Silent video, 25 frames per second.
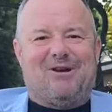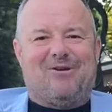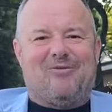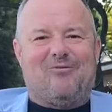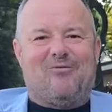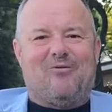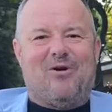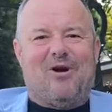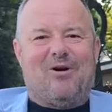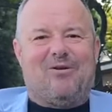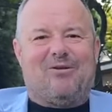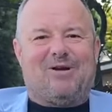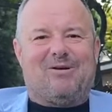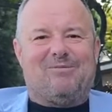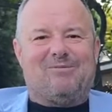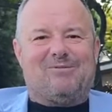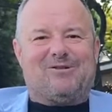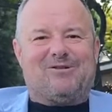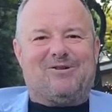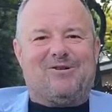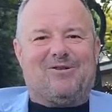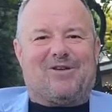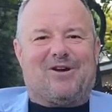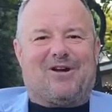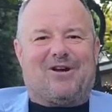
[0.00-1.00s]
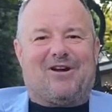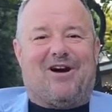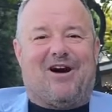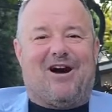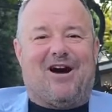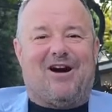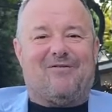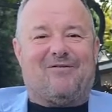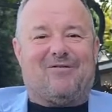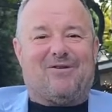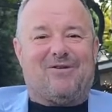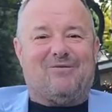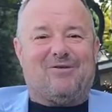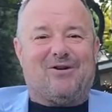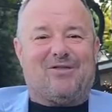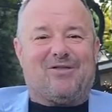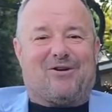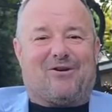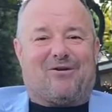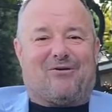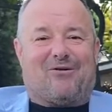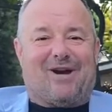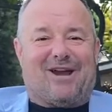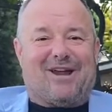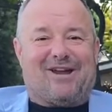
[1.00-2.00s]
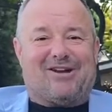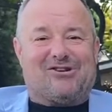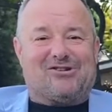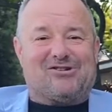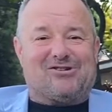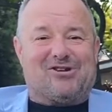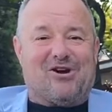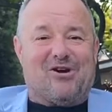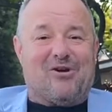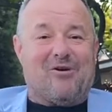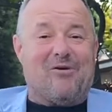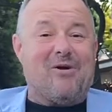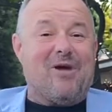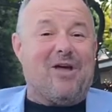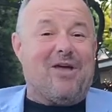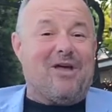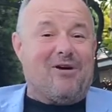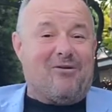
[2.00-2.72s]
and welcome to the Coffee with Craig show.